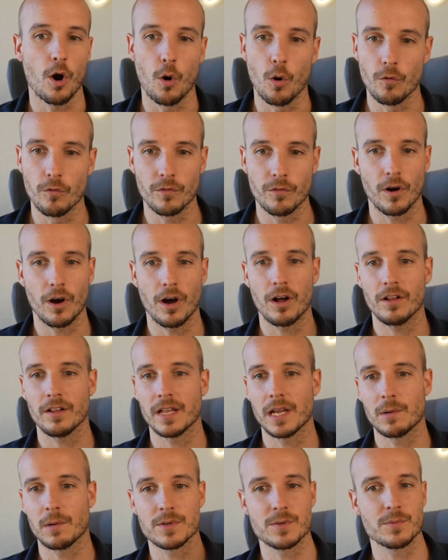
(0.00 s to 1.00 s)
Overall,
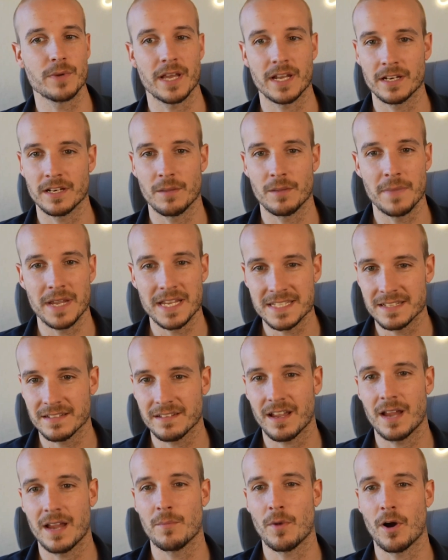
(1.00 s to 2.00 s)
it, we had an amazing
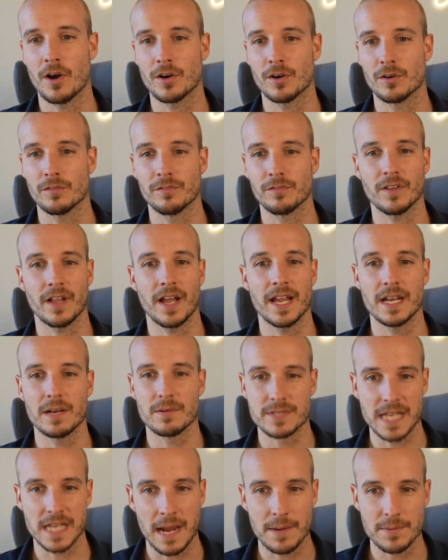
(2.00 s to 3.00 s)
time on our flight. It
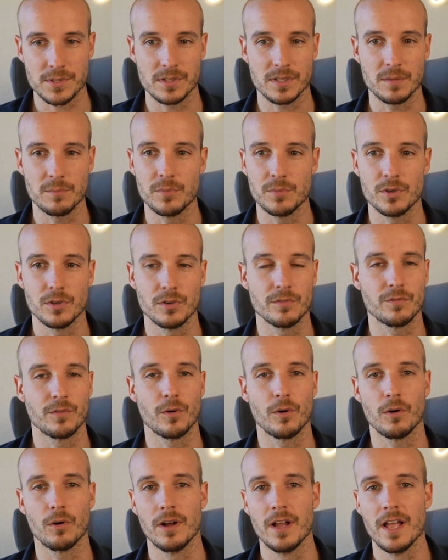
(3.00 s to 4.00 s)
was absolutely
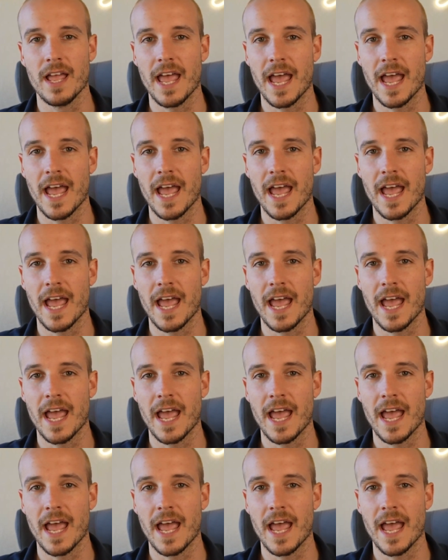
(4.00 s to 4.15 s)
beautiful.